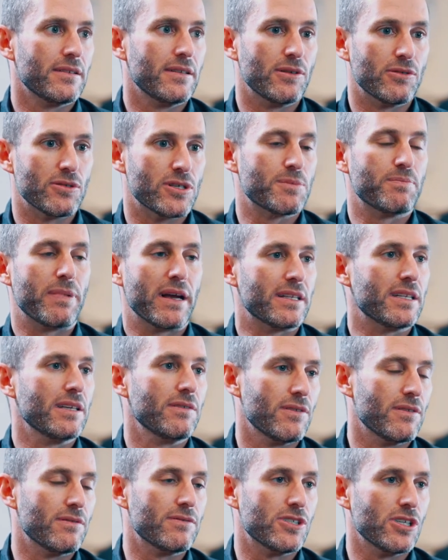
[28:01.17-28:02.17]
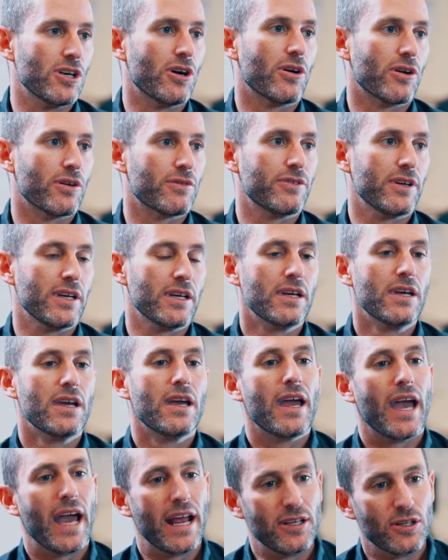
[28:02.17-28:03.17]
irrespective of the geography.
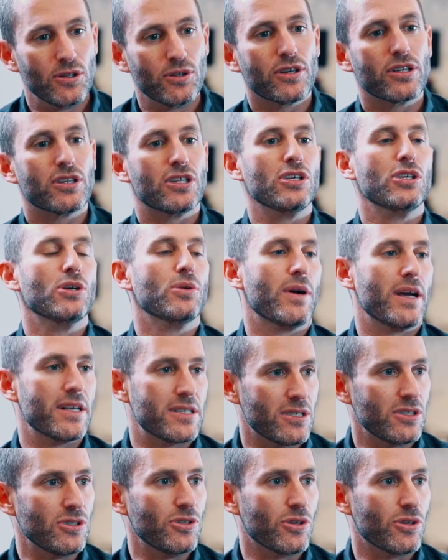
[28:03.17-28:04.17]
And you look at the US and